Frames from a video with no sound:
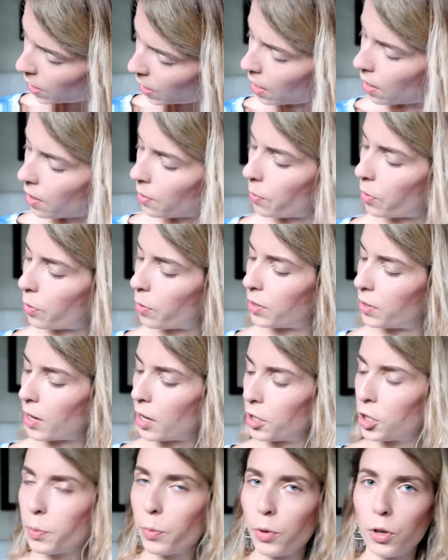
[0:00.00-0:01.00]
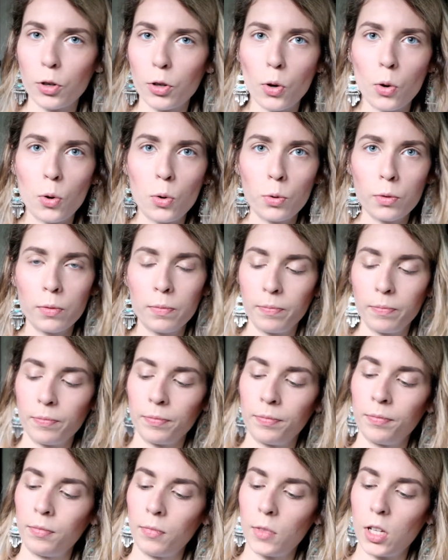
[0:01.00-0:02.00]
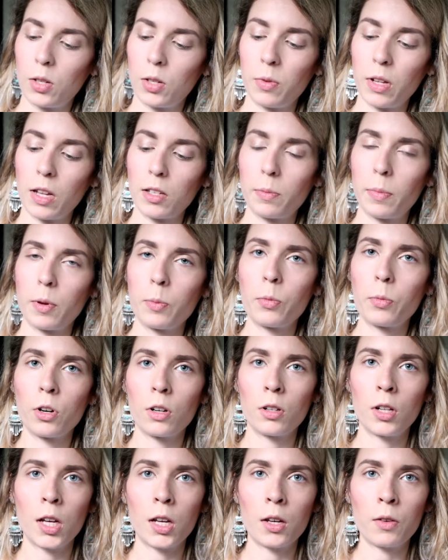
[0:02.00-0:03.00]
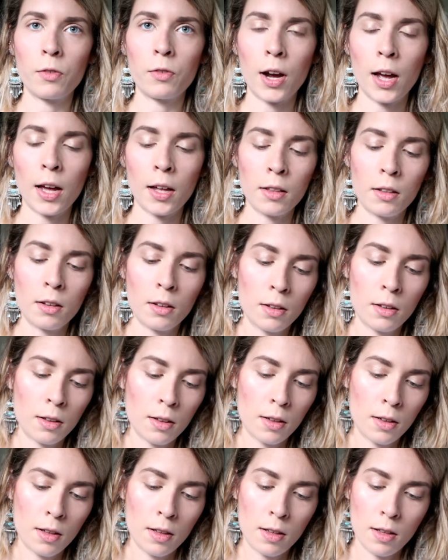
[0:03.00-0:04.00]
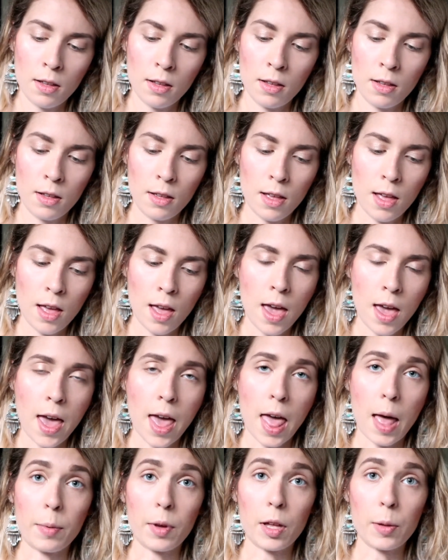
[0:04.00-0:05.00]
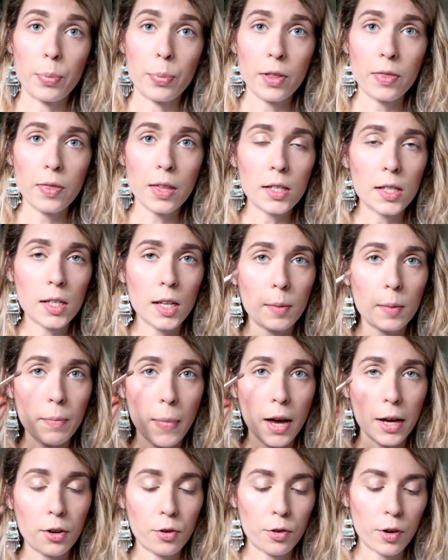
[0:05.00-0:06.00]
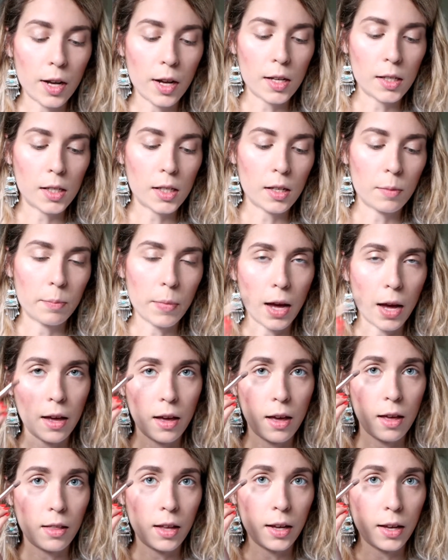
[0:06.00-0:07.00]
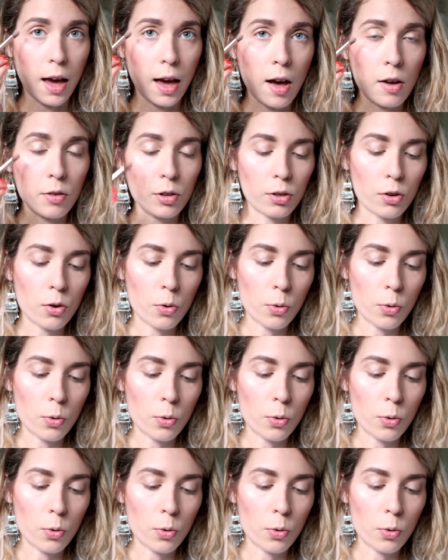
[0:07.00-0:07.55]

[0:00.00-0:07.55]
Yeah, with a touch more gold. This one has a bit more like red. And I'm gonna put this in my crease in my like outer